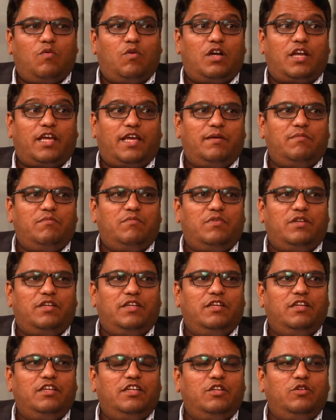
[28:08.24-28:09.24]
What I am
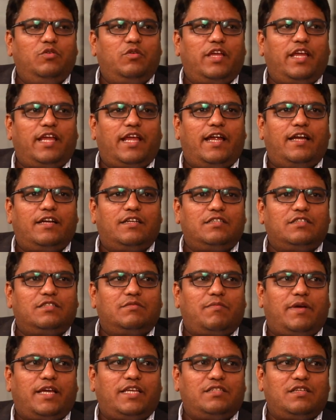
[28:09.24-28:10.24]
really looking at is
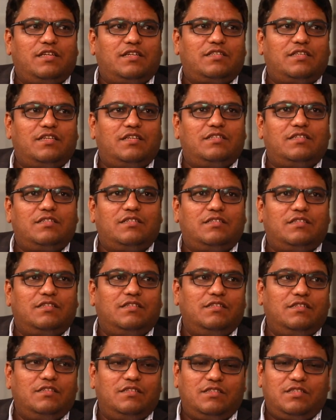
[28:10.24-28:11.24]
my success is
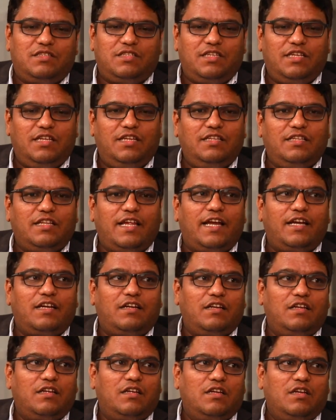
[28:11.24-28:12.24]
in seeing that
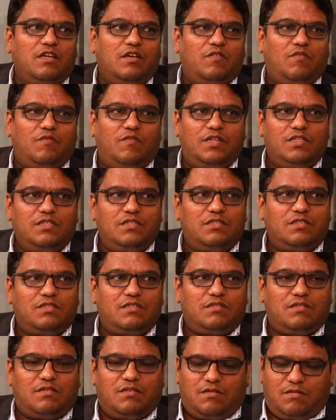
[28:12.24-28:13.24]

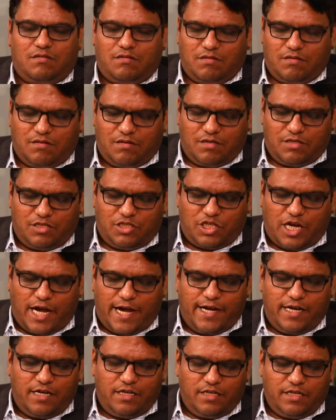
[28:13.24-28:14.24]
once a
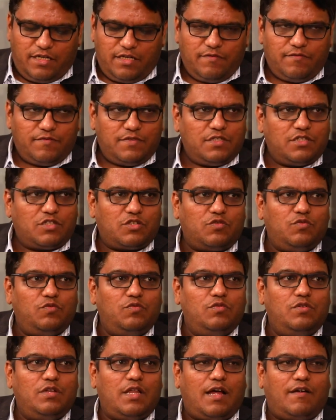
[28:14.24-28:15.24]
child leaves the
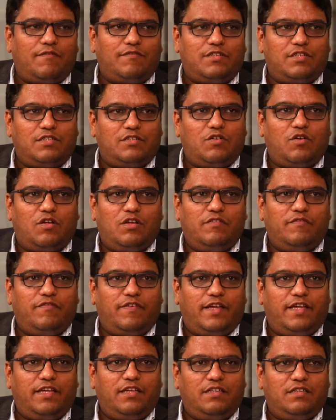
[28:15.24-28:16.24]
school after
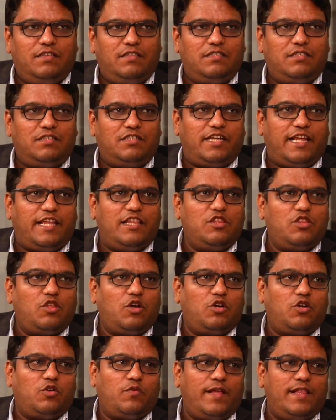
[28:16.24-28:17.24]
qualifying his 10th
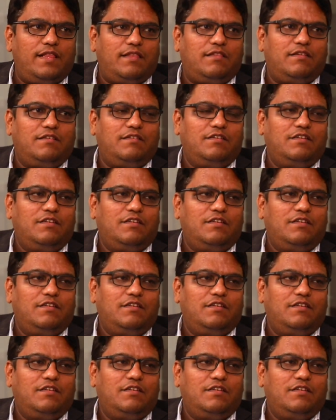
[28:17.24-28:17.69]
or 12th,